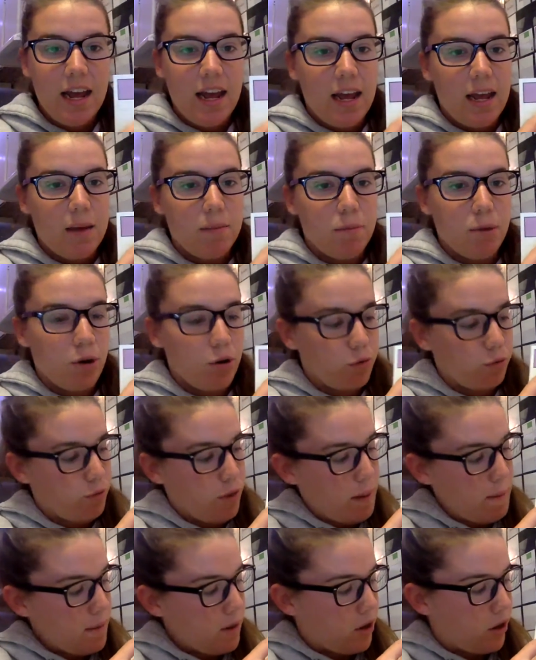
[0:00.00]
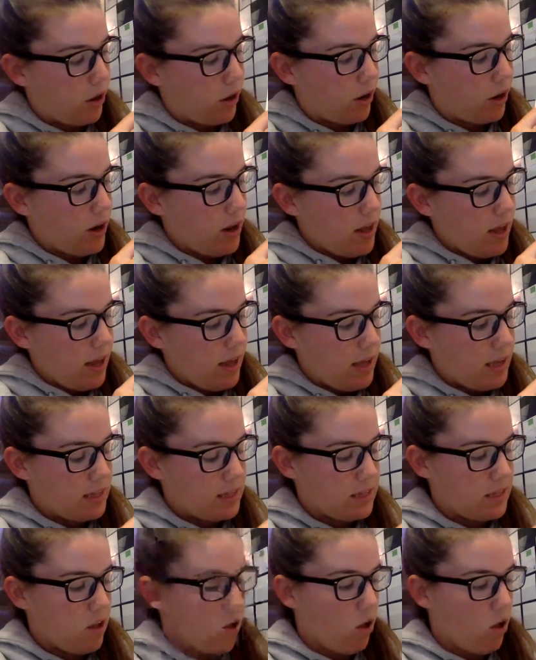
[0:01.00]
and perimeter is